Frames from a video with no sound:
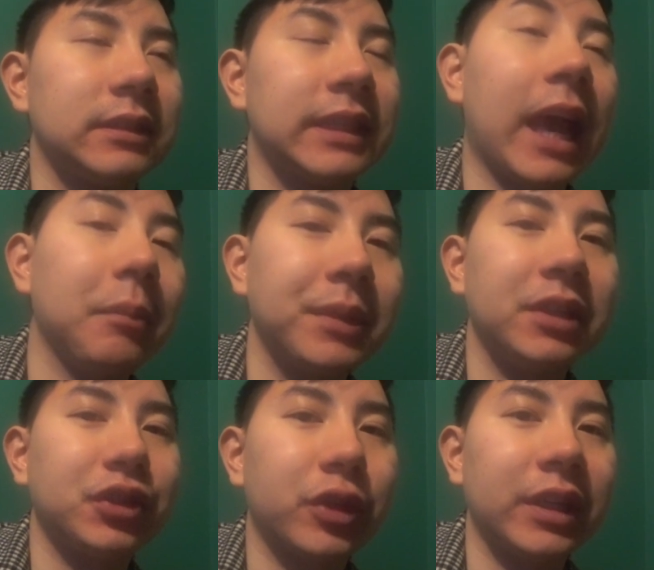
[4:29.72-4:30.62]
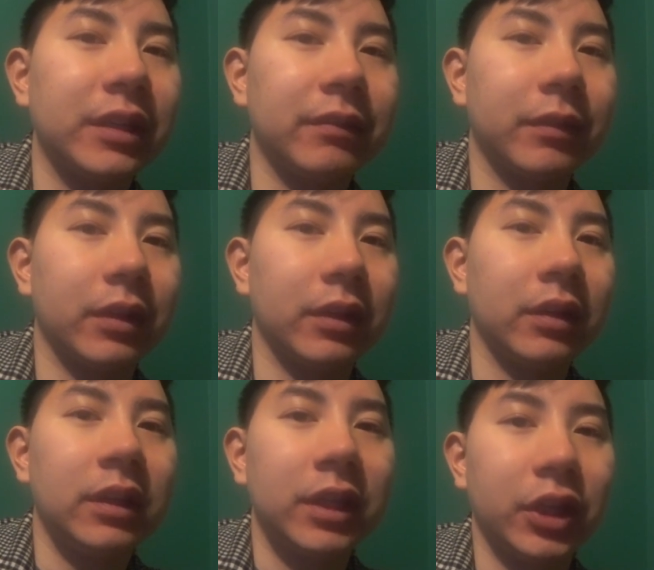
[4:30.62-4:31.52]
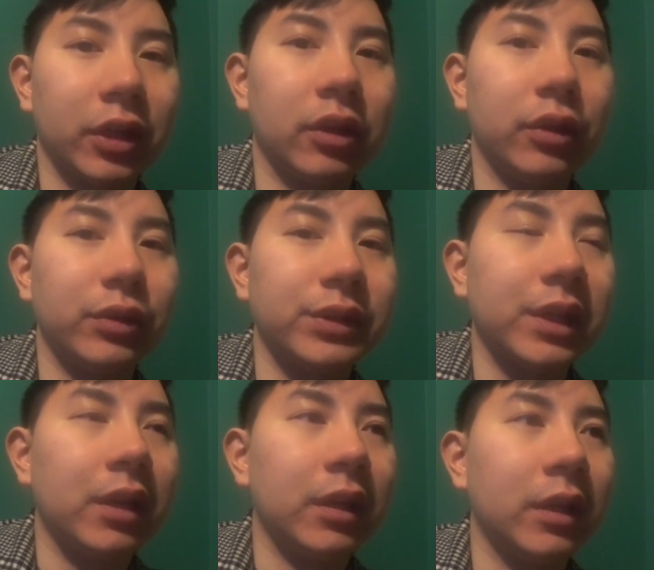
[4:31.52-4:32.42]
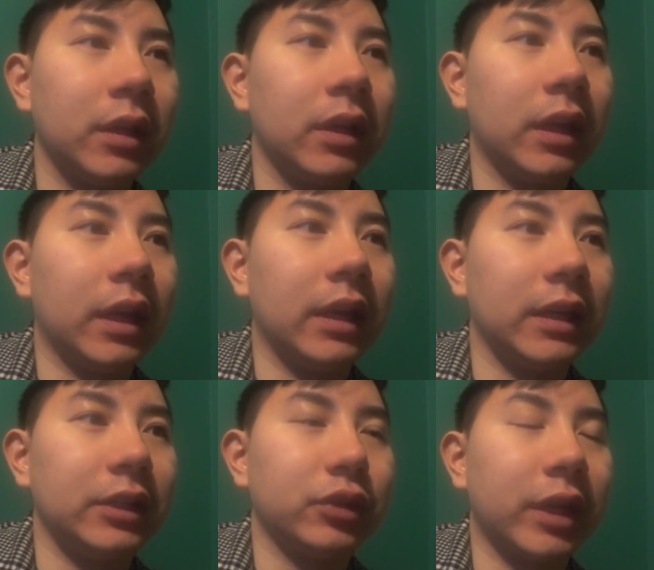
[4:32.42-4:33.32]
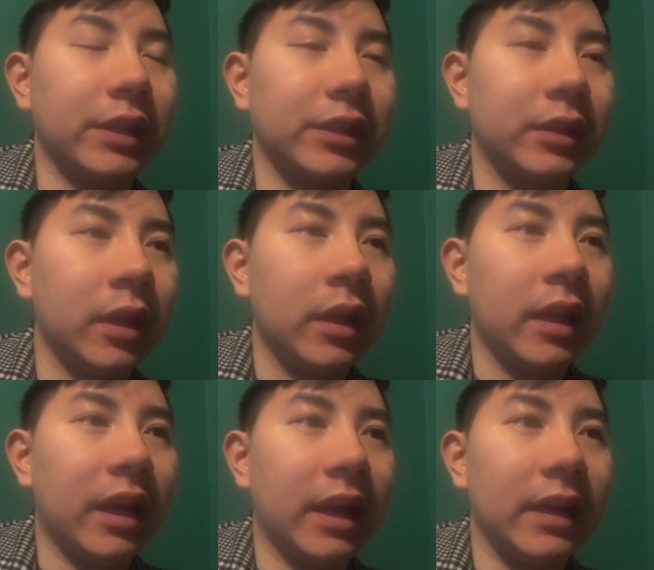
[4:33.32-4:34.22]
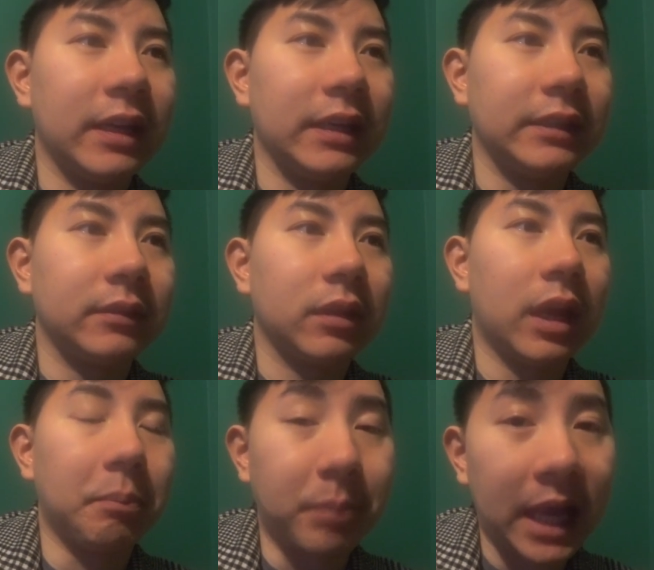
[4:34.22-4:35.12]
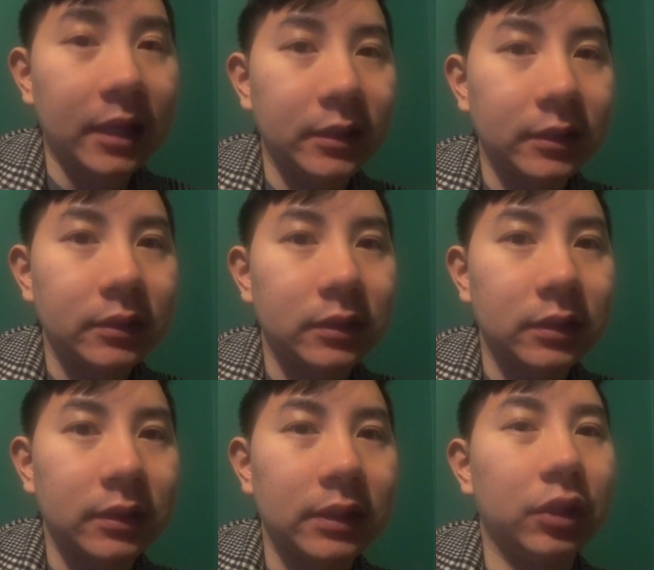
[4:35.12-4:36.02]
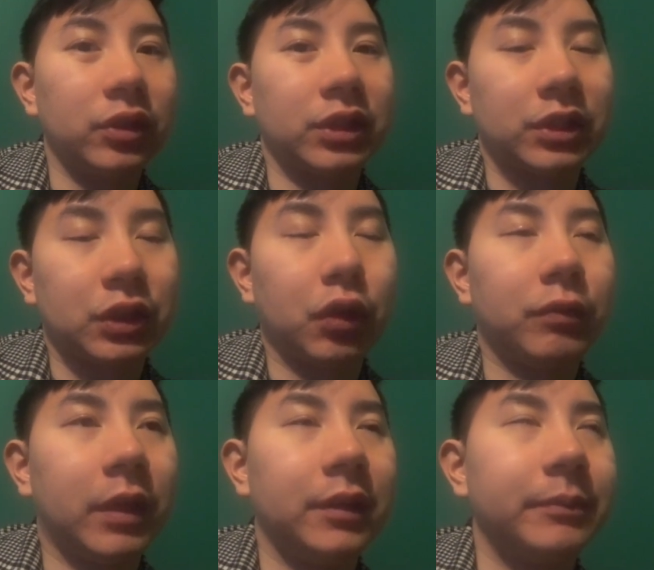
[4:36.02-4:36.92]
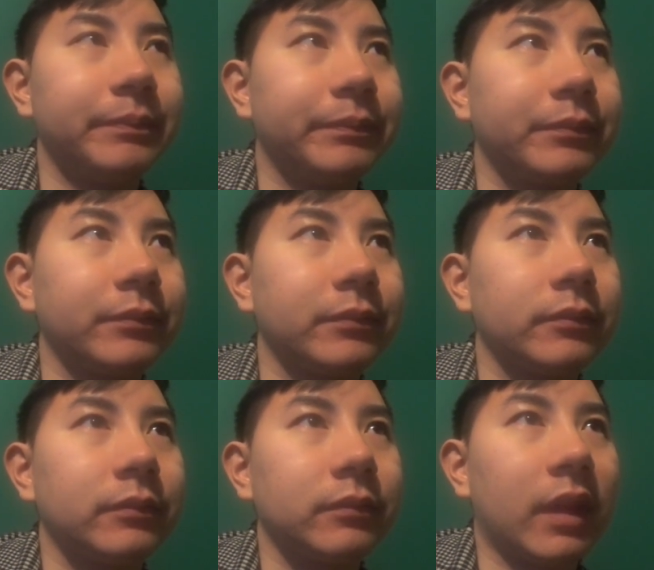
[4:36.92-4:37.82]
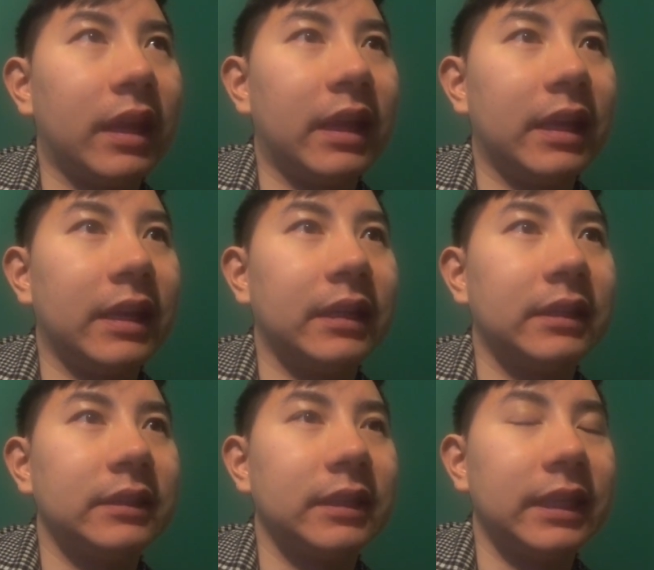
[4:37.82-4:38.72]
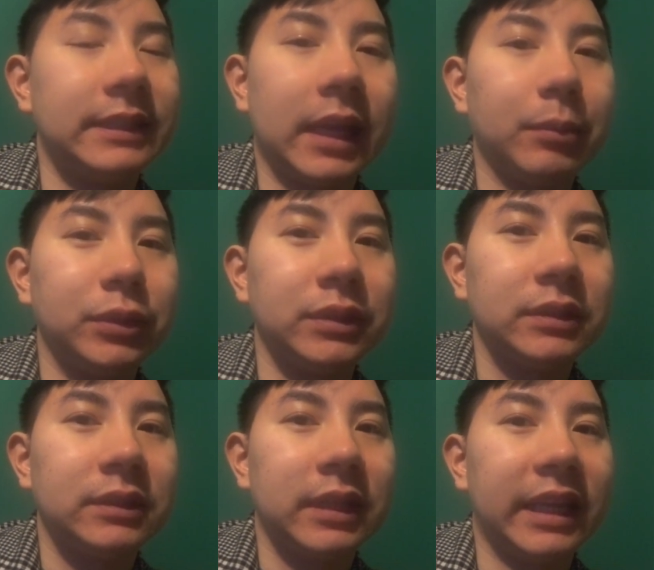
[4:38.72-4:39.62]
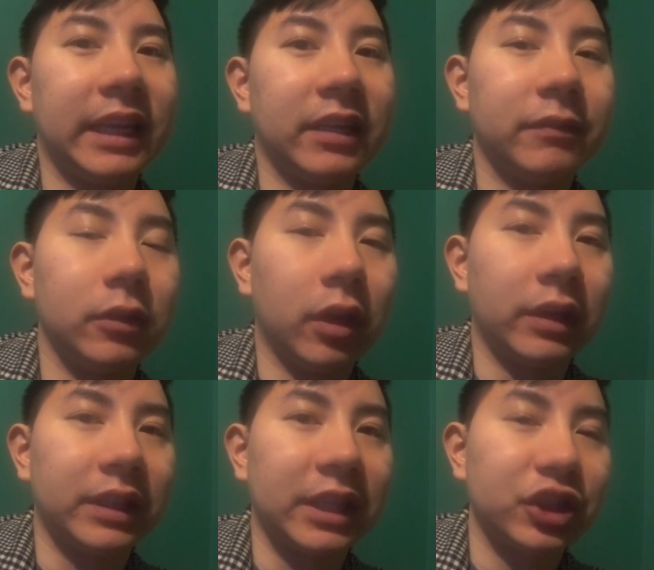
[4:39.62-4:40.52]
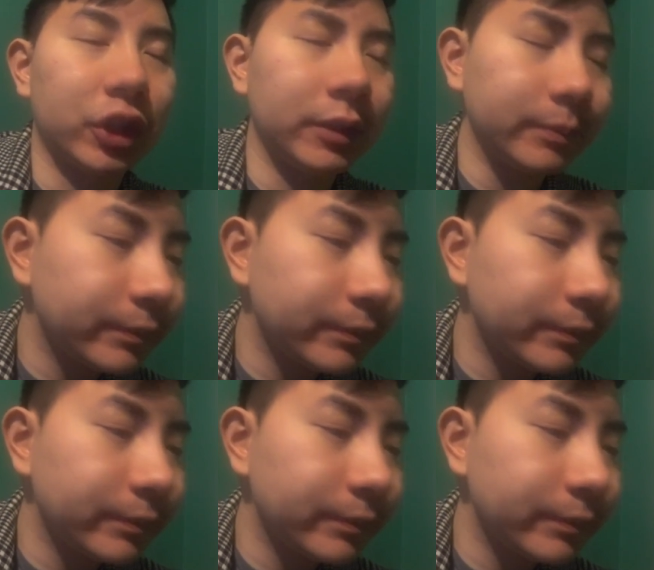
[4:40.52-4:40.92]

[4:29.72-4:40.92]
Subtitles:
cabinetry for your clothes, dresser, a bed. There's a sofa and a table and a full-on kitchen.